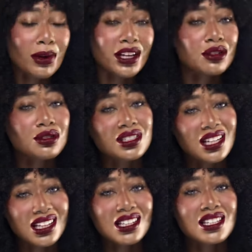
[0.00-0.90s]
by
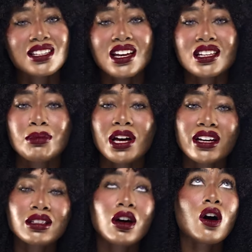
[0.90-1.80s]
understanding the science
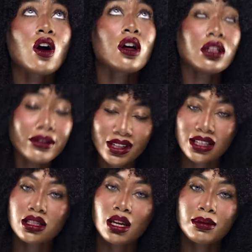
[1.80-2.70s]
behind all of
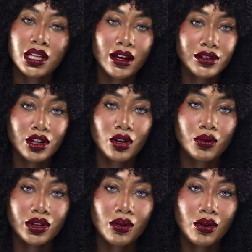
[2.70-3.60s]
these tips that I've shared
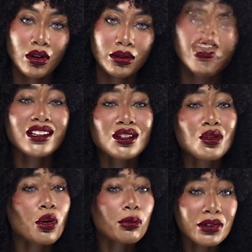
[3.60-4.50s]
with you all and
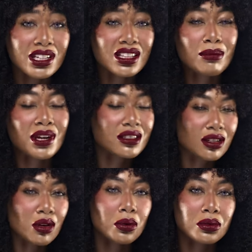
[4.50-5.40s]
incorporating them into
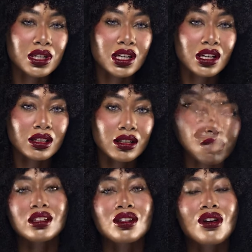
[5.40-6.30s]
your routine,
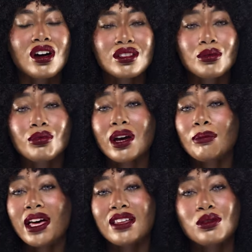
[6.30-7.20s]
you're on the right
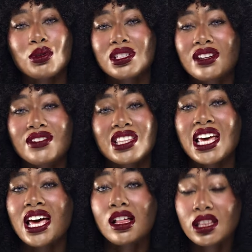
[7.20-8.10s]
path to achieving the
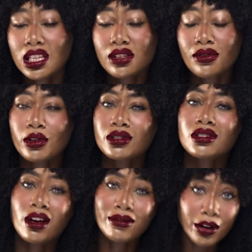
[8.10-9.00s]
healthiest version
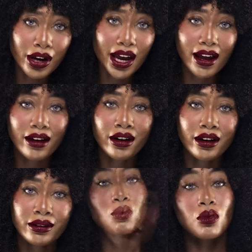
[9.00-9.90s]
of your hair.
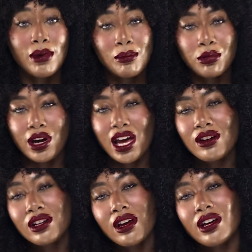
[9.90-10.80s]
Remember, hair
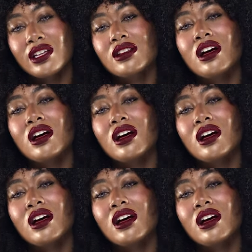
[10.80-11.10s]
care is